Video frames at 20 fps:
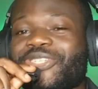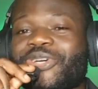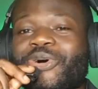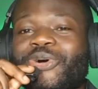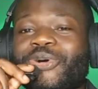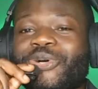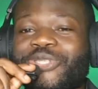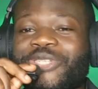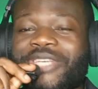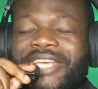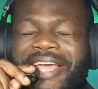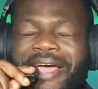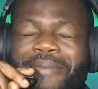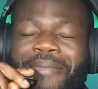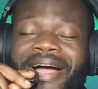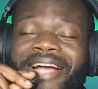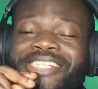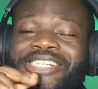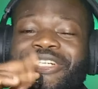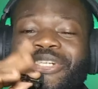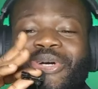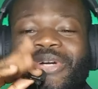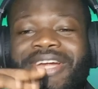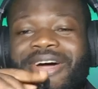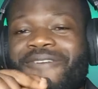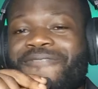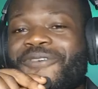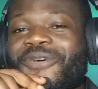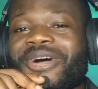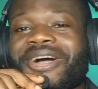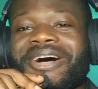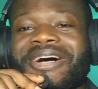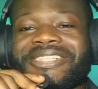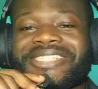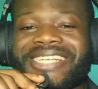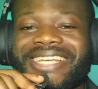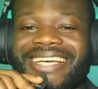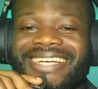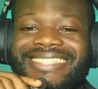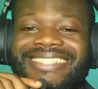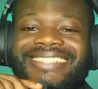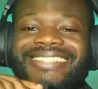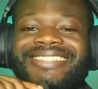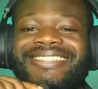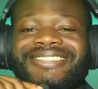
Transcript: So good to hear my Chino down vocals again.